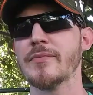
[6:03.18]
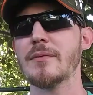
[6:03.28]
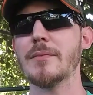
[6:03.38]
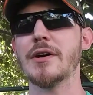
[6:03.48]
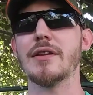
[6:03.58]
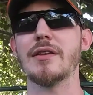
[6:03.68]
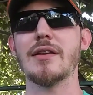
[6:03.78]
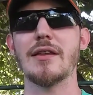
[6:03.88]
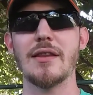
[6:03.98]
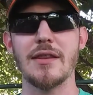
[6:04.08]
But
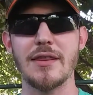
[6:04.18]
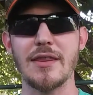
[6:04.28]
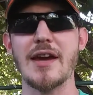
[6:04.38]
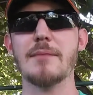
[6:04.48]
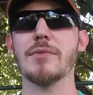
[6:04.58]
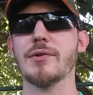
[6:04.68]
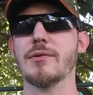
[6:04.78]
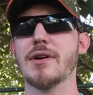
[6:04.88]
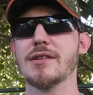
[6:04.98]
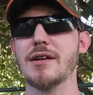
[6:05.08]
that book
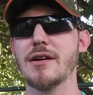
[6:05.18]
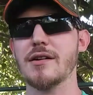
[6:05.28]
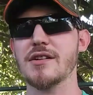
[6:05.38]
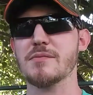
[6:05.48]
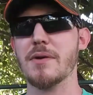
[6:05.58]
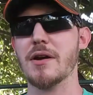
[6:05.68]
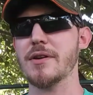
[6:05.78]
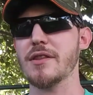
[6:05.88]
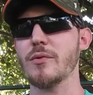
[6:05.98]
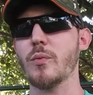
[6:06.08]
right there is
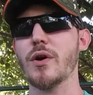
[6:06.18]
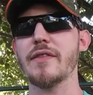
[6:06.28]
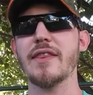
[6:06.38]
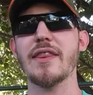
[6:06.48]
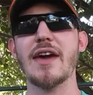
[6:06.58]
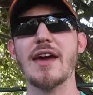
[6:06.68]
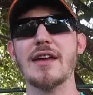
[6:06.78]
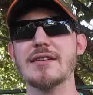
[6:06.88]
probably the one that